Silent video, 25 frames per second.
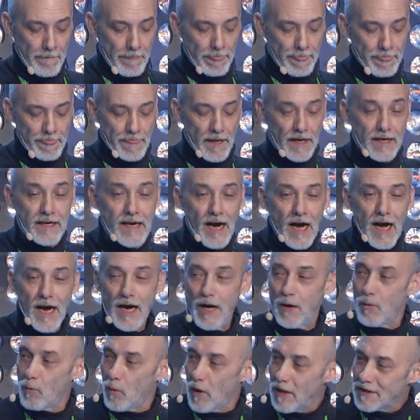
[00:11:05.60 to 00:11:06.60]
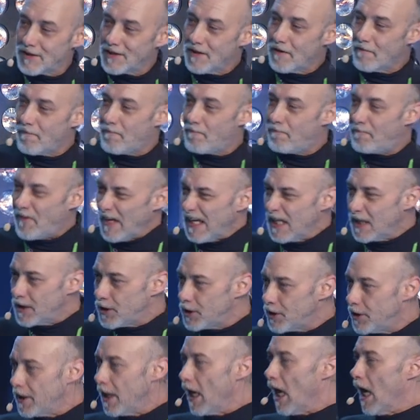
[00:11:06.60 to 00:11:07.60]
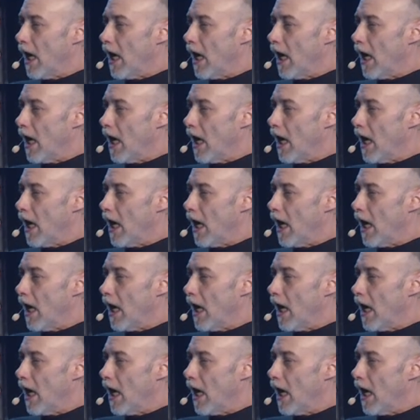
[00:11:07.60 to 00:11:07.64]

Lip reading: the guy wasn't finished yet.